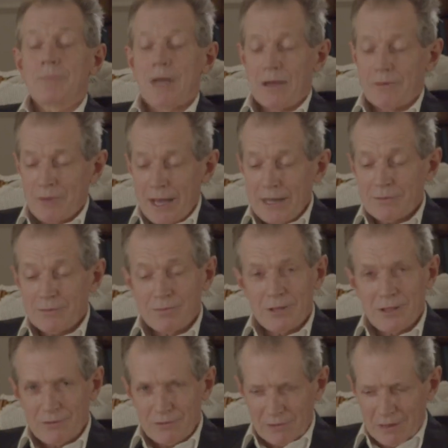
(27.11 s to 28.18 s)
I write
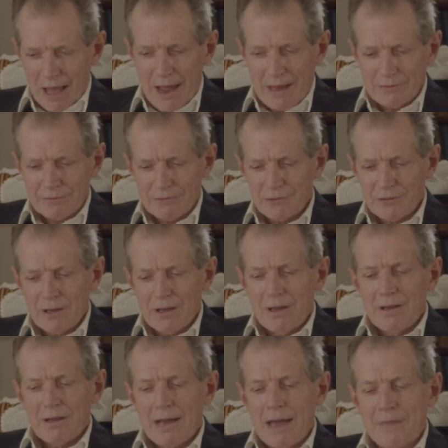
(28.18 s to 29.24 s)
these lines
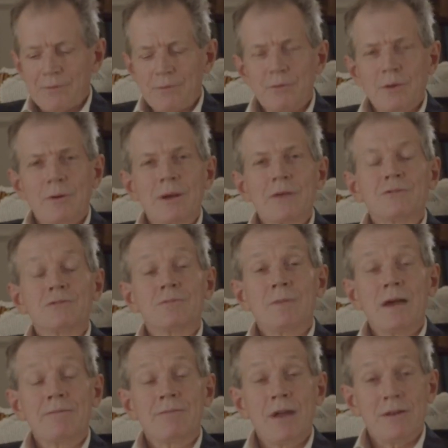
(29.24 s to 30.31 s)
at the request of
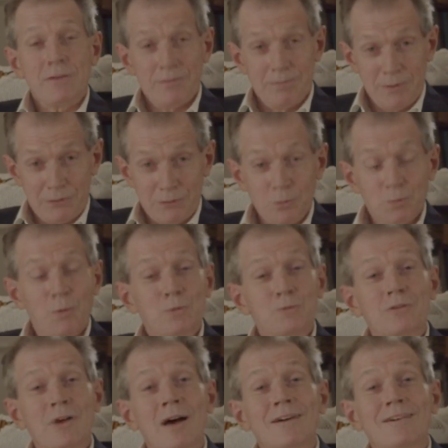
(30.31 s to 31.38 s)
my friend, Mr.
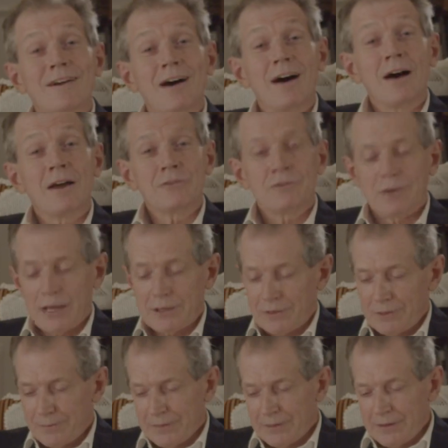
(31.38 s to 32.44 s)
Walter Hartwright.
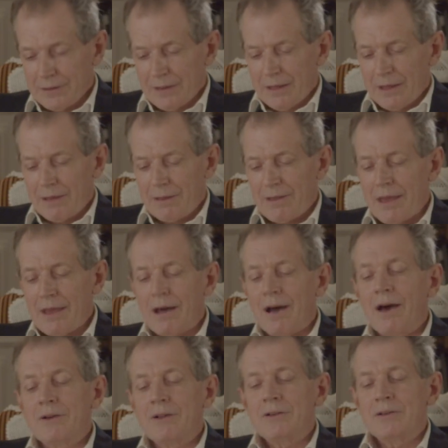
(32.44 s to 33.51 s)
They
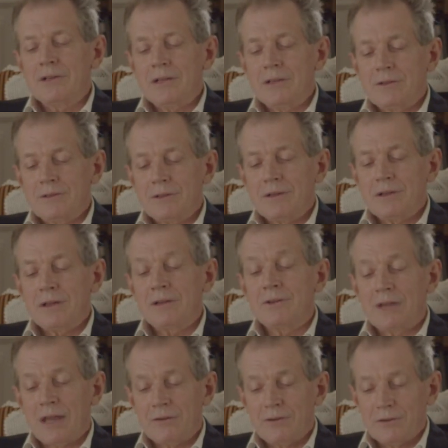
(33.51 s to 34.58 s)
are indeed
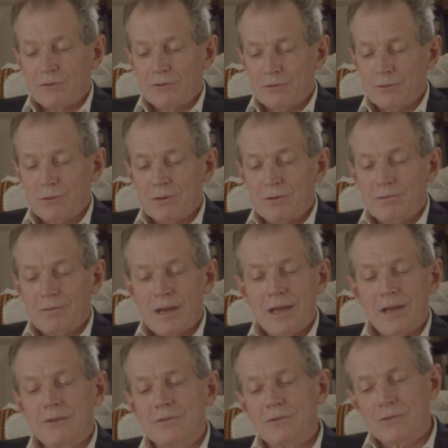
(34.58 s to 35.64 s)
intended to
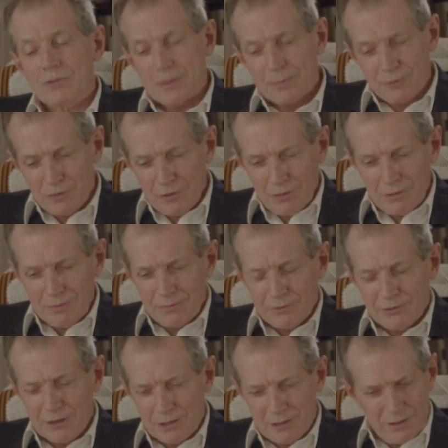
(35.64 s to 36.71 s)
convey a description of
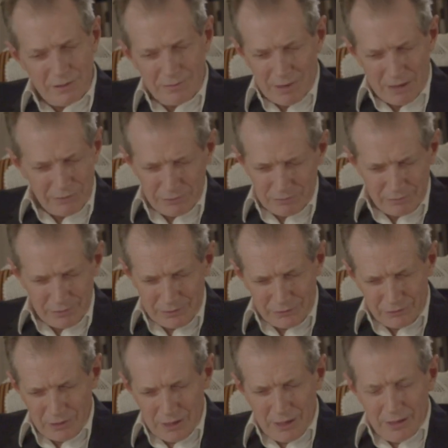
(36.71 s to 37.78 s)
certain events
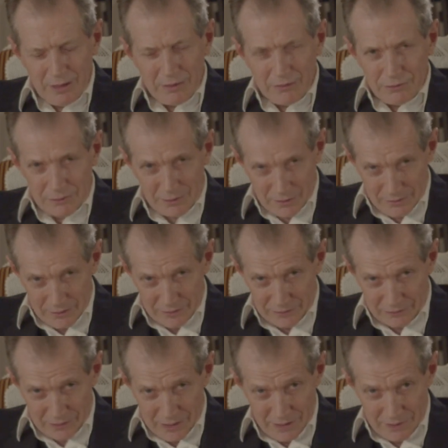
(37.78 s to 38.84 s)
which
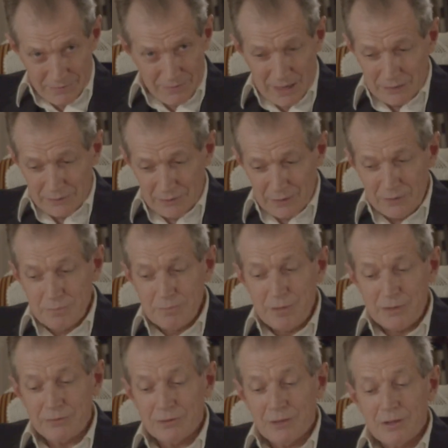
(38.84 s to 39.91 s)
seriously affected
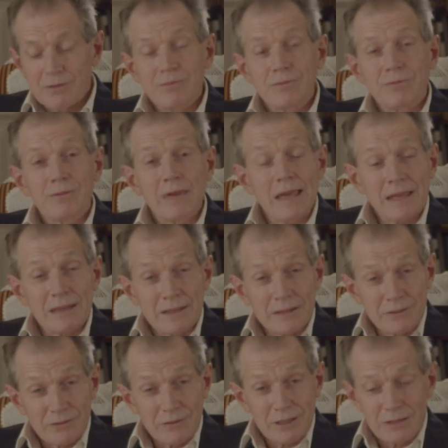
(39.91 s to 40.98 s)
Miss
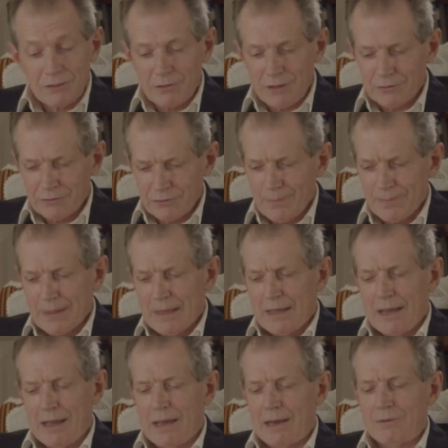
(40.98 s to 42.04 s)
Fairley's interests,
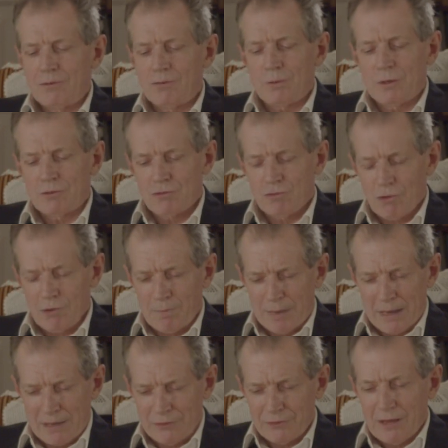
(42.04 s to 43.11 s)
and which took
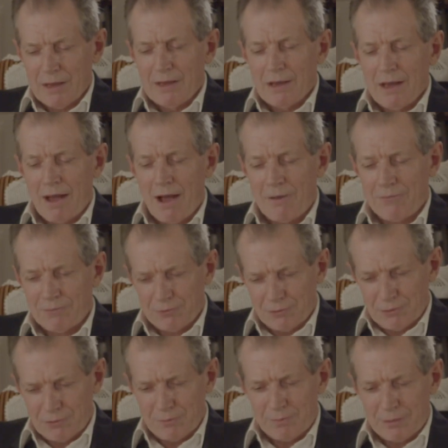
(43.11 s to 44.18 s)
place after
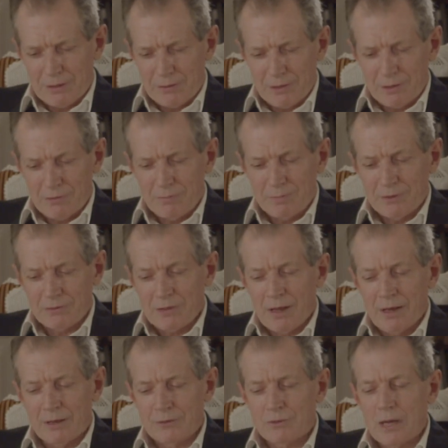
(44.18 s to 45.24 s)
the period of Mr.
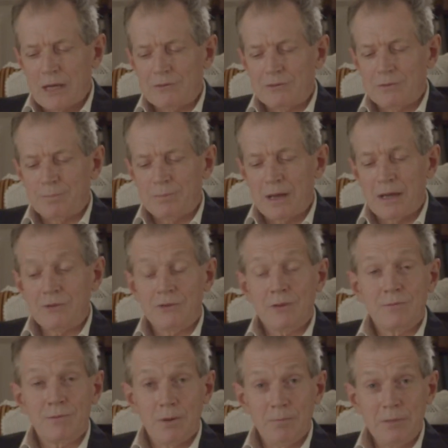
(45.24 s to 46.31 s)
Hartwright's departure
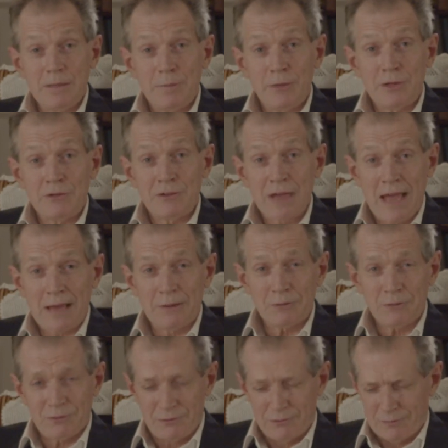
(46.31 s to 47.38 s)
from Limmeridge
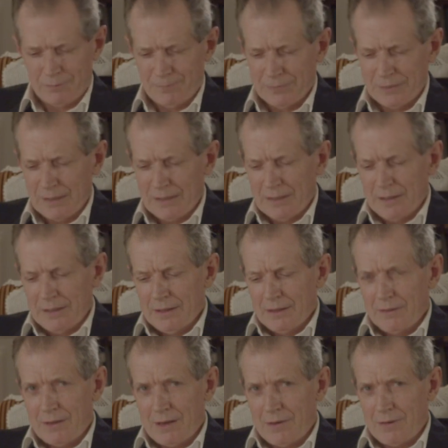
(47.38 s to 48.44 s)
House.
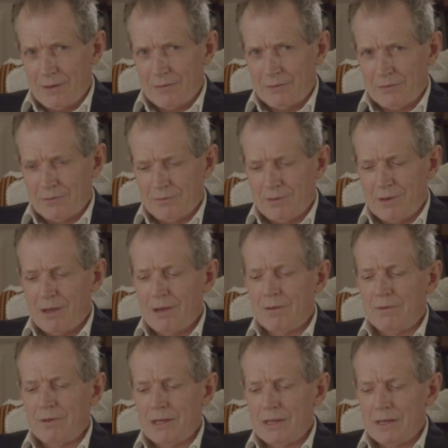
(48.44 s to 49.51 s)
There is no
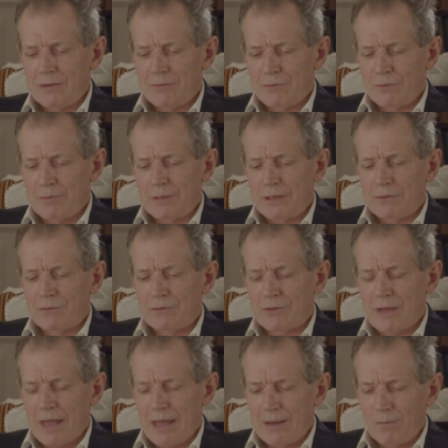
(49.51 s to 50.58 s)
need for me to
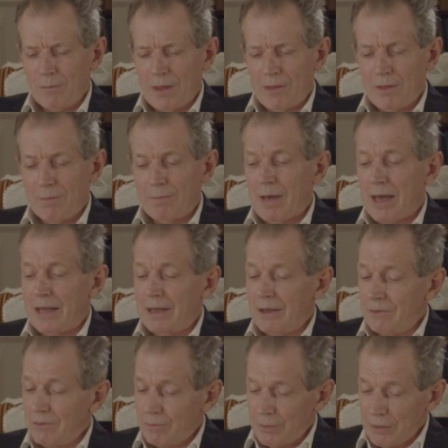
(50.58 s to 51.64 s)
say whether my
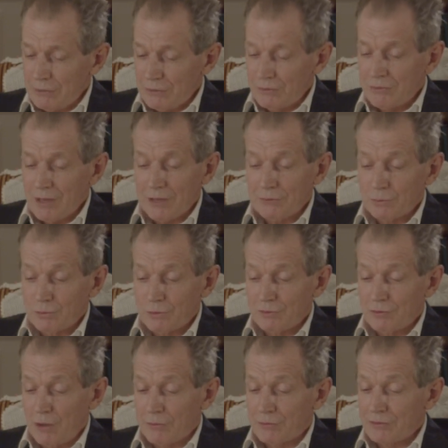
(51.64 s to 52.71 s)
own opinion does or
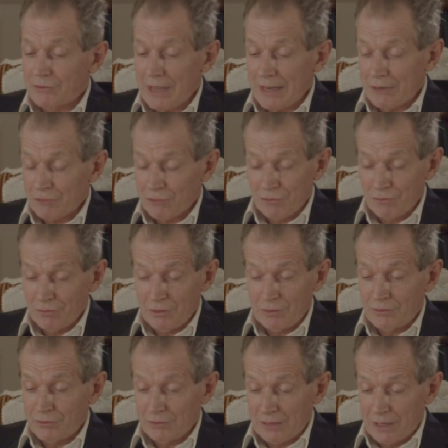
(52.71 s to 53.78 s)
does not sanction the
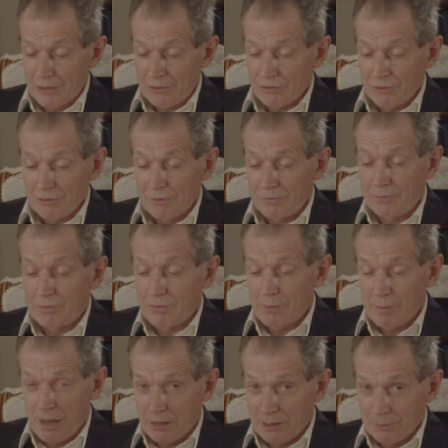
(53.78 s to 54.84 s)
disclosure of the
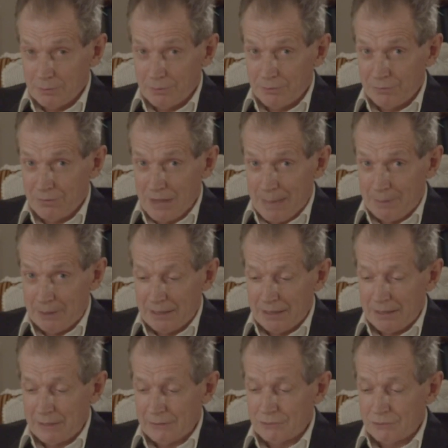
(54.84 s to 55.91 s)
remarkable
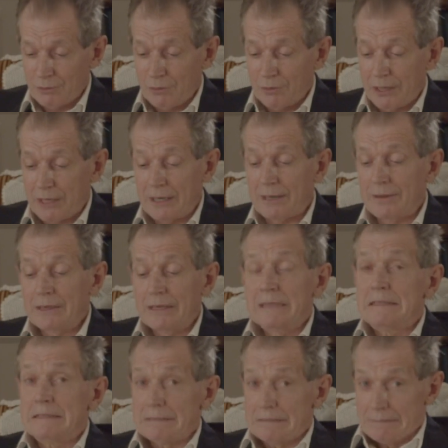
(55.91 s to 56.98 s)
family story,
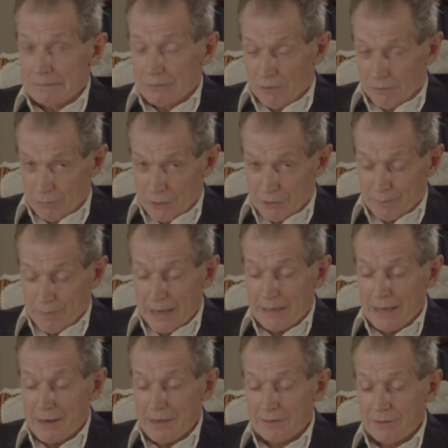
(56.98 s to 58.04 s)
of which my
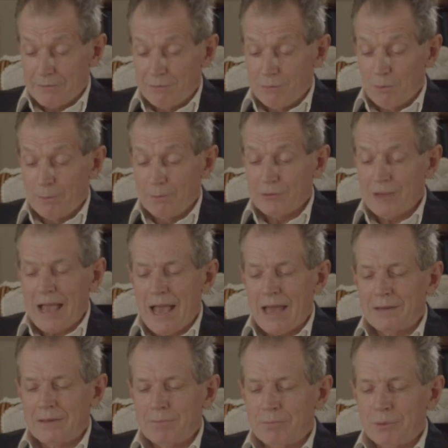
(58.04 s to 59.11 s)
narrative forms
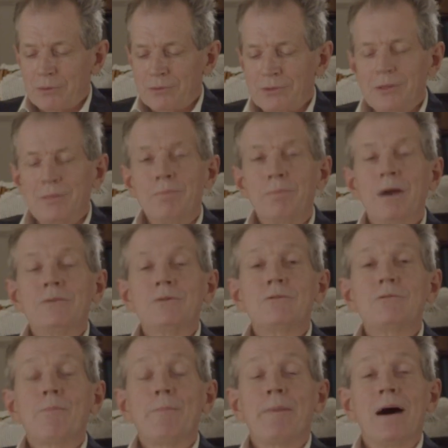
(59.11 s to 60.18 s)
an important component
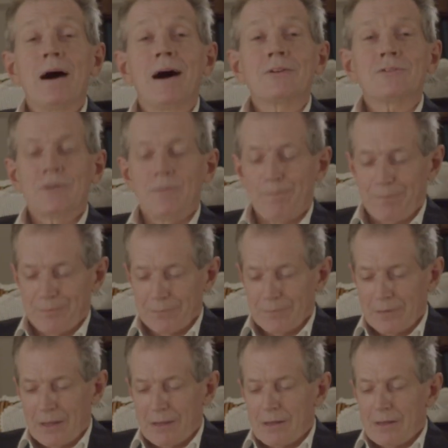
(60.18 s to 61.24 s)
part.
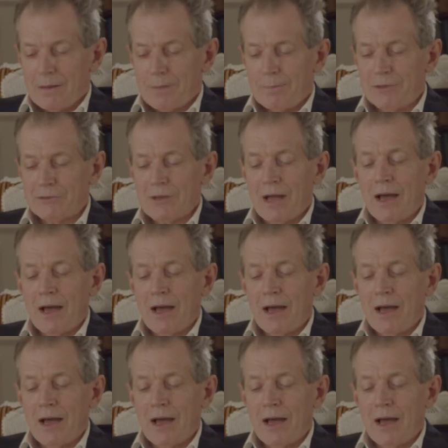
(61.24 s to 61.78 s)
Mr.